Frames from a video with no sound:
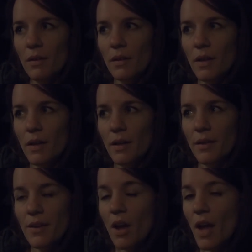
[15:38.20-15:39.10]
Uh,
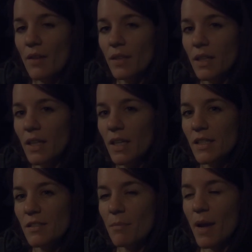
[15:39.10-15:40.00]
not having any
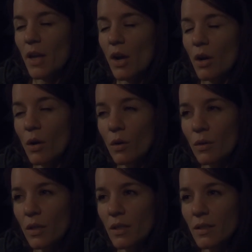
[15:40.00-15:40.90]
kids of my
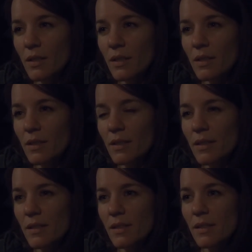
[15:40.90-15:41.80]
own,
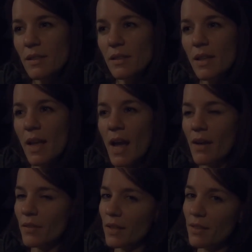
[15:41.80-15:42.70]

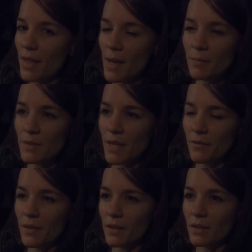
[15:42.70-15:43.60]
having them
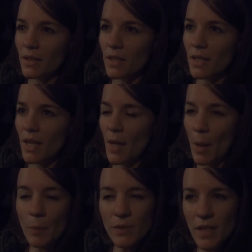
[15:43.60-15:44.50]
definitely
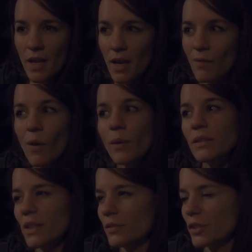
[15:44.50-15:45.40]
helps that. I've
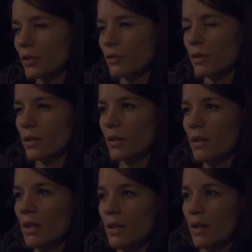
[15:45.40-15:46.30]
always loved children,
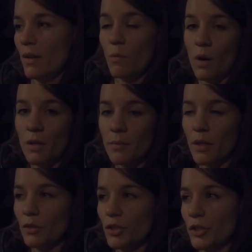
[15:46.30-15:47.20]
have wanted my
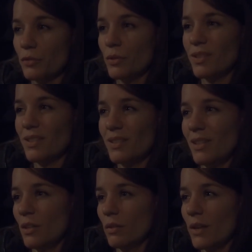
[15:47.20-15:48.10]
own children.
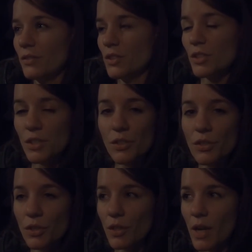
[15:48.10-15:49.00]
You know, life just doesn't
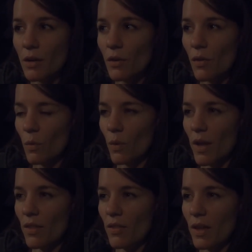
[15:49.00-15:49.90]
turn out the
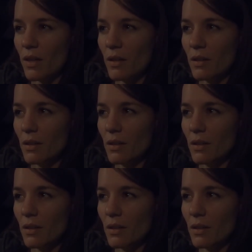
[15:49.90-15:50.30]
way that